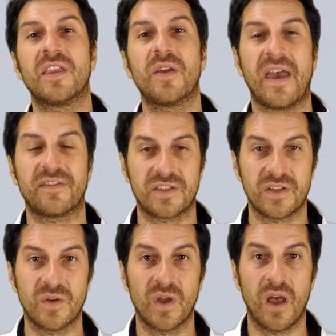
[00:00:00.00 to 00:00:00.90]
you have
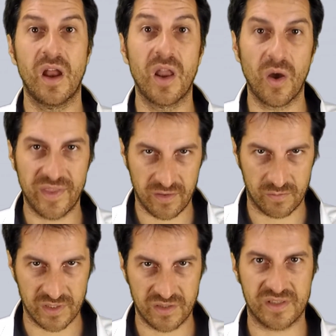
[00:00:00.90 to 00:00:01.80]
to allow the
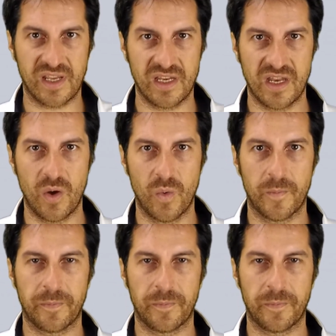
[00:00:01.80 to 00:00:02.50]
other one to say no.